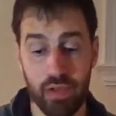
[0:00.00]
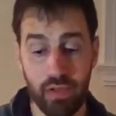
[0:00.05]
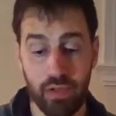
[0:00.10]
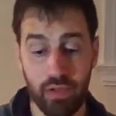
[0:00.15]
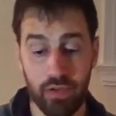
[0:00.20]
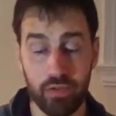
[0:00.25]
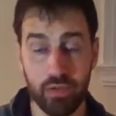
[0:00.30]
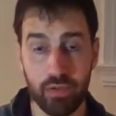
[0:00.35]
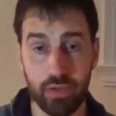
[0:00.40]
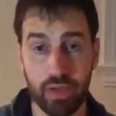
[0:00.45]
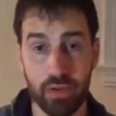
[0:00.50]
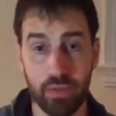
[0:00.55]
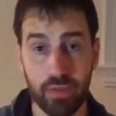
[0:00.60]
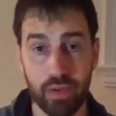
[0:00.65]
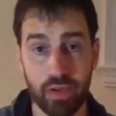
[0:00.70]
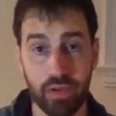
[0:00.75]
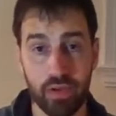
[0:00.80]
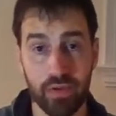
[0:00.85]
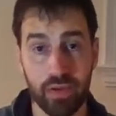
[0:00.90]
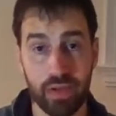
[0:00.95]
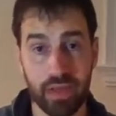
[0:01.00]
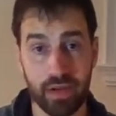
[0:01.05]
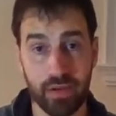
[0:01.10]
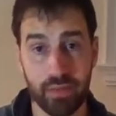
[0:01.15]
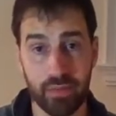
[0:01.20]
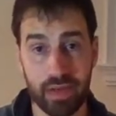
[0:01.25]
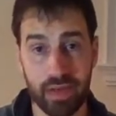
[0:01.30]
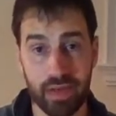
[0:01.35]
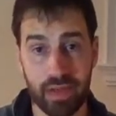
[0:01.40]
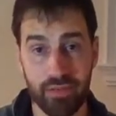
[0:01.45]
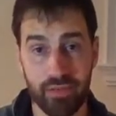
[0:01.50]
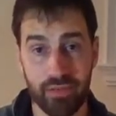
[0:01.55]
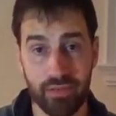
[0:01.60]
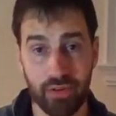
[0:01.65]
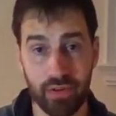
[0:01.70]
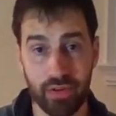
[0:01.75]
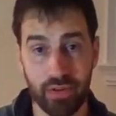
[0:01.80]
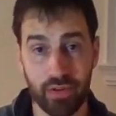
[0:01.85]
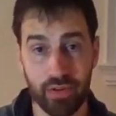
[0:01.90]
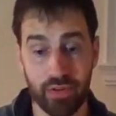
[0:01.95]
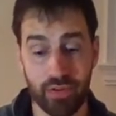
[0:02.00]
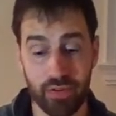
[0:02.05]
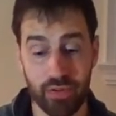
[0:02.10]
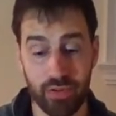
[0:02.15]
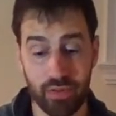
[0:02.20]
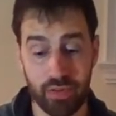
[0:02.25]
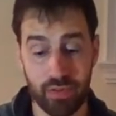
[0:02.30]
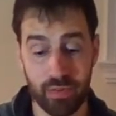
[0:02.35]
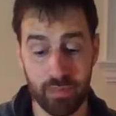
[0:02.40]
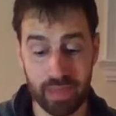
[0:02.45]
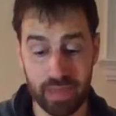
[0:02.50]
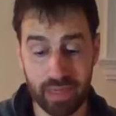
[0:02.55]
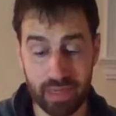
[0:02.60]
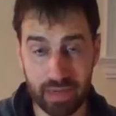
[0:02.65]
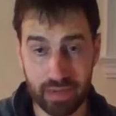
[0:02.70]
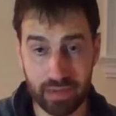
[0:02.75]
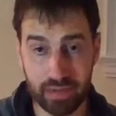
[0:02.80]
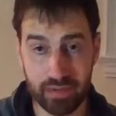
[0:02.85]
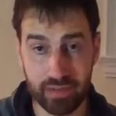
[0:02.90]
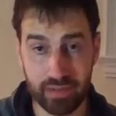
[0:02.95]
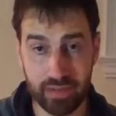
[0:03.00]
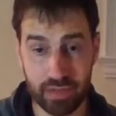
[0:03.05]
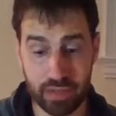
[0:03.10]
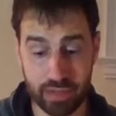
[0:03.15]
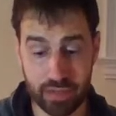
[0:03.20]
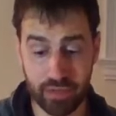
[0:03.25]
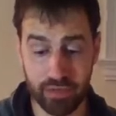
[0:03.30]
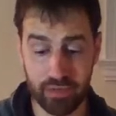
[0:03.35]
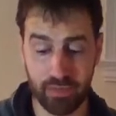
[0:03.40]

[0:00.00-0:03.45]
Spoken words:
So here we go, getting ready for the beginning stitches